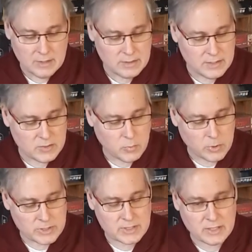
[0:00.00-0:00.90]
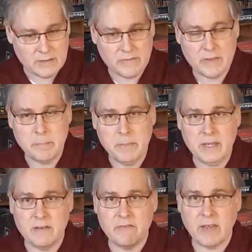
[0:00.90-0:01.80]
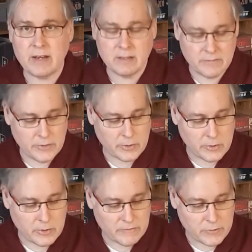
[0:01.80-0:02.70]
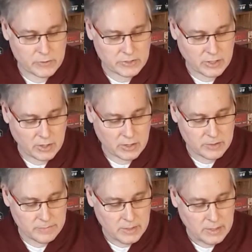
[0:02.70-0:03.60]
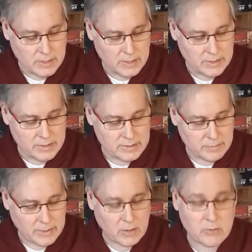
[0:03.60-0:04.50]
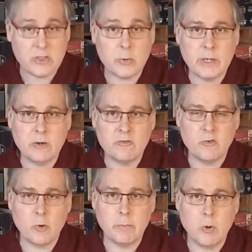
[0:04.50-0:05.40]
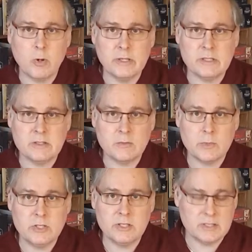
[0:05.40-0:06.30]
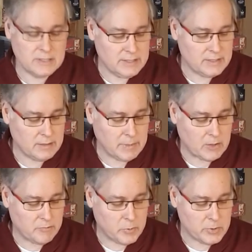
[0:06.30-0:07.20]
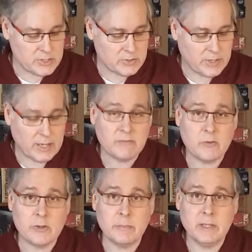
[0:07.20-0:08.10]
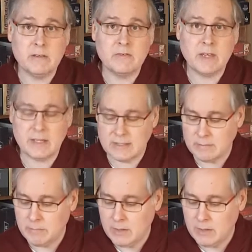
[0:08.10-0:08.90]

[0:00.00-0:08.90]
This works if the B effect of your first card is about 3 or 4 points, which is a decent amount of points to get for the B effect.